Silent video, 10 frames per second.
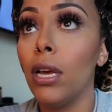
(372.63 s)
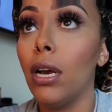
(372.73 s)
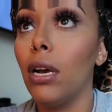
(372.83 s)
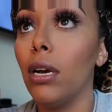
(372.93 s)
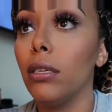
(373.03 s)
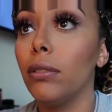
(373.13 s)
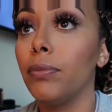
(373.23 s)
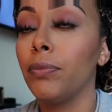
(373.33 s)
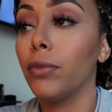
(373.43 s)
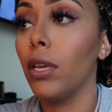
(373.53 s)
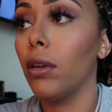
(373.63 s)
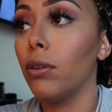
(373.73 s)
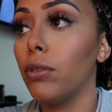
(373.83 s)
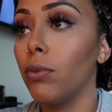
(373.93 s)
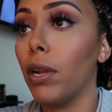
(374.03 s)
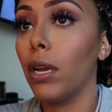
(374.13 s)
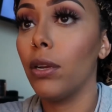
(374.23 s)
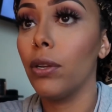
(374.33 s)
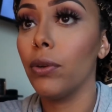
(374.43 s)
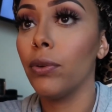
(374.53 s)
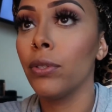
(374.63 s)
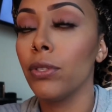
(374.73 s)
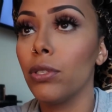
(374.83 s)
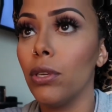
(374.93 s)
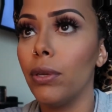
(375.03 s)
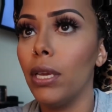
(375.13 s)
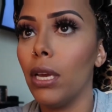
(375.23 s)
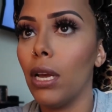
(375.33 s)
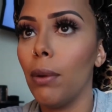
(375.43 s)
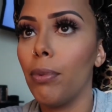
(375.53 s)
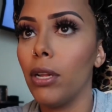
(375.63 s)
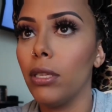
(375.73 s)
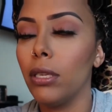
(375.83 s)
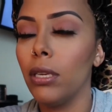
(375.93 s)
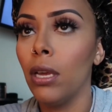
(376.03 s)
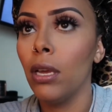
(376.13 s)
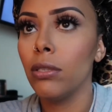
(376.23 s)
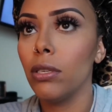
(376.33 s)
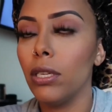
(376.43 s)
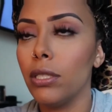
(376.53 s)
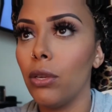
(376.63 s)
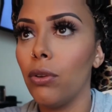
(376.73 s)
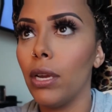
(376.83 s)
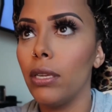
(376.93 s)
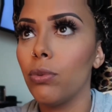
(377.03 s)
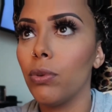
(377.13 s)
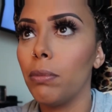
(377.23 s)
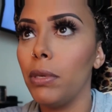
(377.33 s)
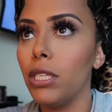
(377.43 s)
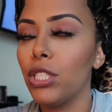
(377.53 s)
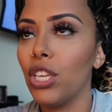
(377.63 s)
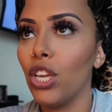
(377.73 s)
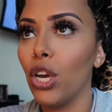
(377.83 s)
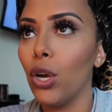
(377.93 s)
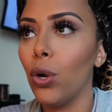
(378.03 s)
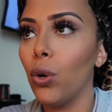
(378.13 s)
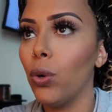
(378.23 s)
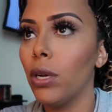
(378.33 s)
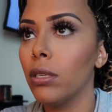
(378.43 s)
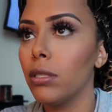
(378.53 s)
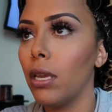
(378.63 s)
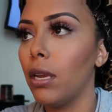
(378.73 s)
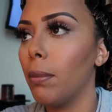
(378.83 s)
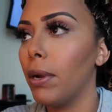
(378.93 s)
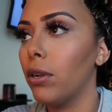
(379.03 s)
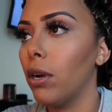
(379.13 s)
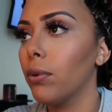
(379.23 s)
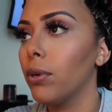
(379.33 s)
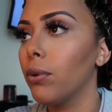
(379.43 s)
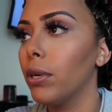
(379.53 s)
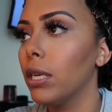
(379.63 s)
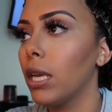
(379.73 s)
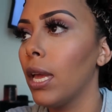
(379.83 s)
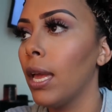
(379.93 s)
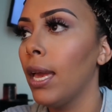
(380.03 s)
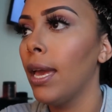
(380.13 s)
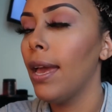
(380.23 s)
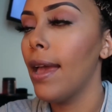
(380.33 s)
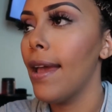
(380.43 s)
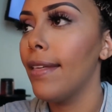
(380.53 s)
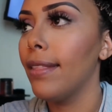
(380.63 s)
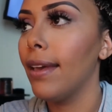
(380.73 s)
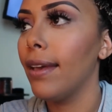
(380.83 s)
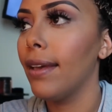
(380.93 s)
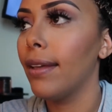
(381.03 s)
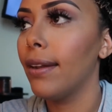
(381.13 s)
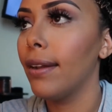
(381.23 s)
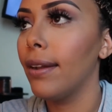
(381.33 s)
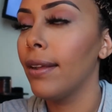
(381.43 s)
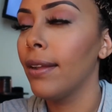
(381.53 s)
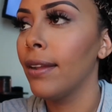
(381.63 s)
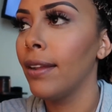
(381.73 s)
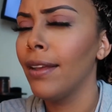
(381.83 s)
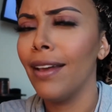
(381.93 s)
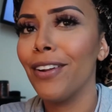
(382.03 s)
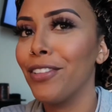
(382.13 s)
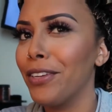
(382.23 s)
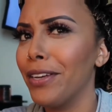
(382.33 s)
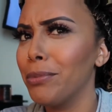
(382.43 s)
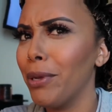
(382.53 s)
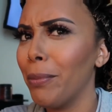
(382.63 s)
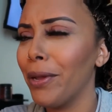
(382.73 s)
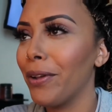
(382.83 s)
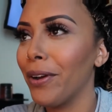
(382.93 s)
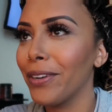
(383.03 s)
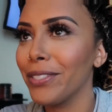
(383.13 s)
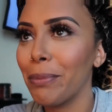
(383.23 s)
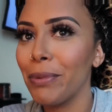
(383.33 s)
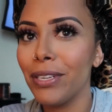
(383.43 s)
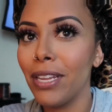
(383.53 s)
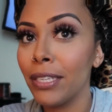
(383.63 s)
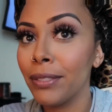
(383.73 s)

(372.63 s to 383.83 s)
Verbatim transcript: um, and go do what I gotta do. So yeah, I'll probably, so I'll take you guys with me to go take care of my dog real quick. And then, I don't think you guys met my dog, so I'm gonna